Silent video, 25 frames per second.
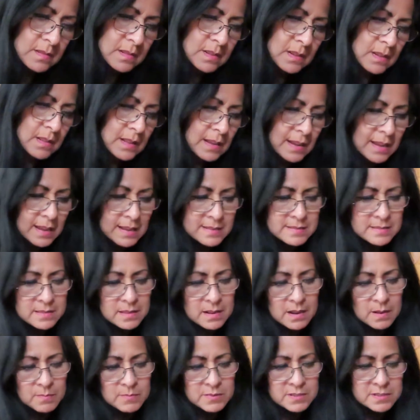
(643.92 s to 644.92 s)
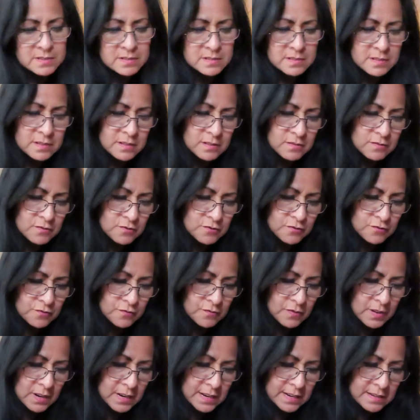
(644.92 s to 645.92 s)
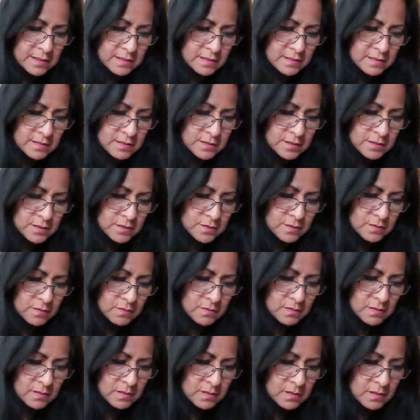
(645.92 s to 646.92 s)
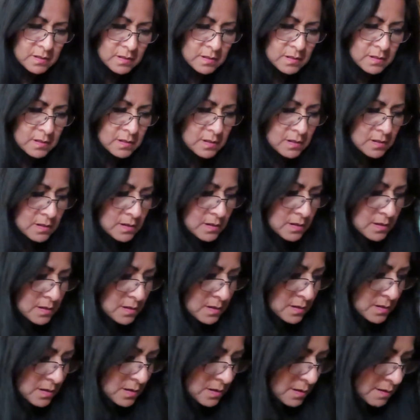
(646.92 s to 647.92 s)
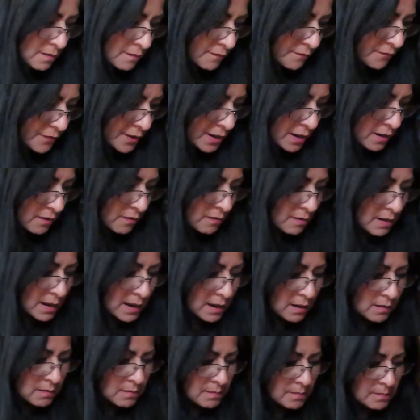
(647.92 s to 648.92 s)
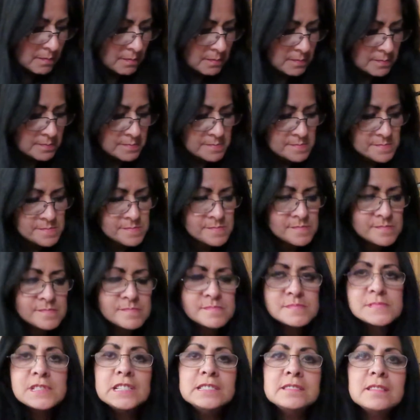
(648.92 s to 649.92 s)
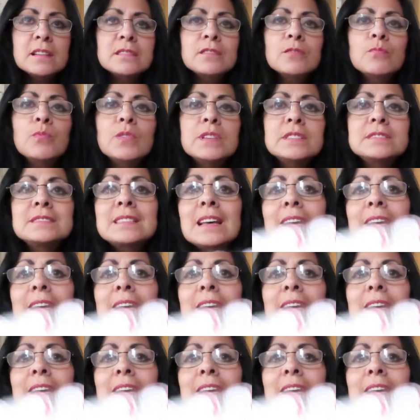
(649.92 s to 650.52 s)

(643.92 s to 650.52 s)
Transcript: And like I said, I'm still trying to figure out. These are the ones